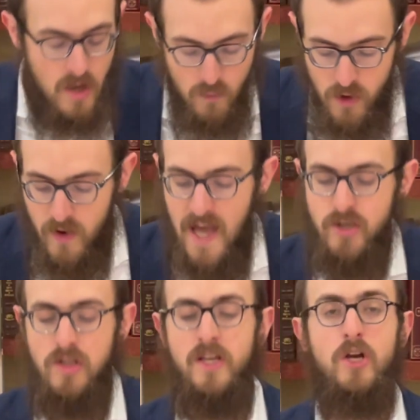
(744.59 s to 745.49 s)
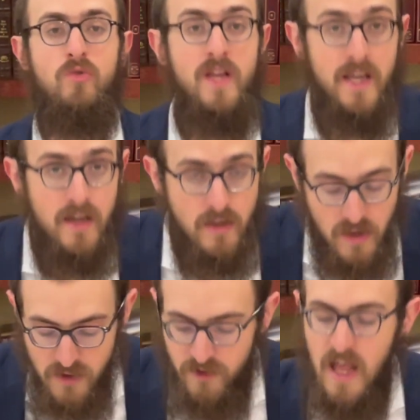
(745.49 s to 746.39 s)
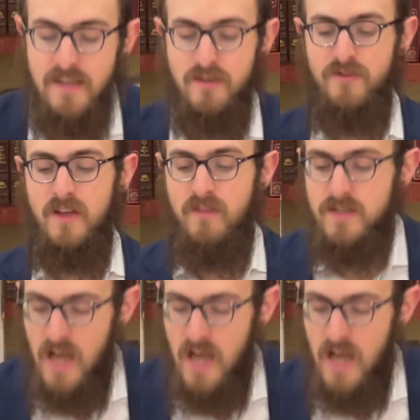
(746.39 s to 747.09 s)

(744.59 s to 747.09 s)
we don't actually agree to the philosophy of this